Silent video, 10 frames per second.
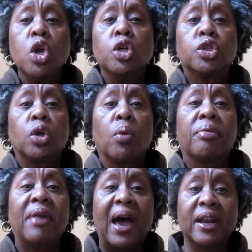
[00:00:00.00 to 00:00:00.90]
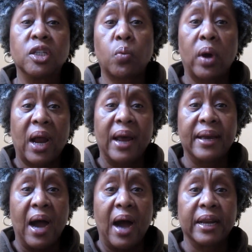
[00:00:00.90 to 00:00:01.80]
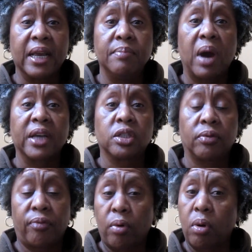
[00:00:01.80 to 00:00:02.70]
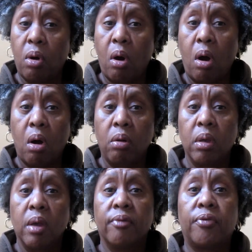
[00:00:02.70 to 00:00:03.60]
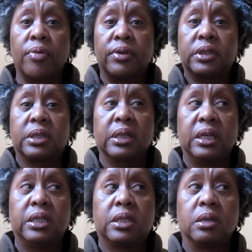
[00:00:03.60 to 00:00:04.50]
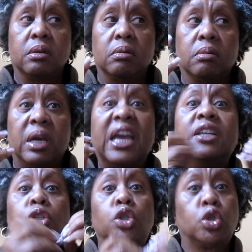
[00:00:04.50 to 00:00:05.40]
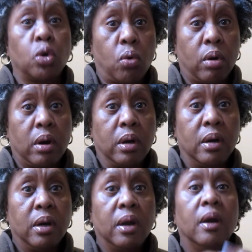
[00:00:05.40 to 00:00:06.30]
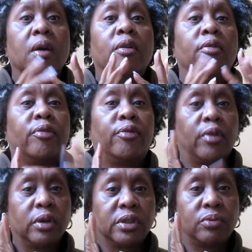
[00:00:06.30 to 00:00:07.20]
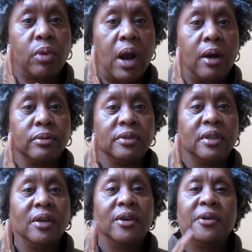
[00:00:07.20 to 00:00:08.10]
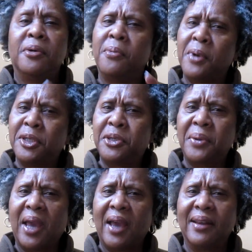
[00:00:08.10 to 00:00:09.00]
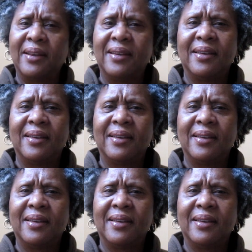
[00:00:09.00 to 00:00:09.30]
So that is what I got in my Sephora haul for this, at least in-store first round. What'd you get?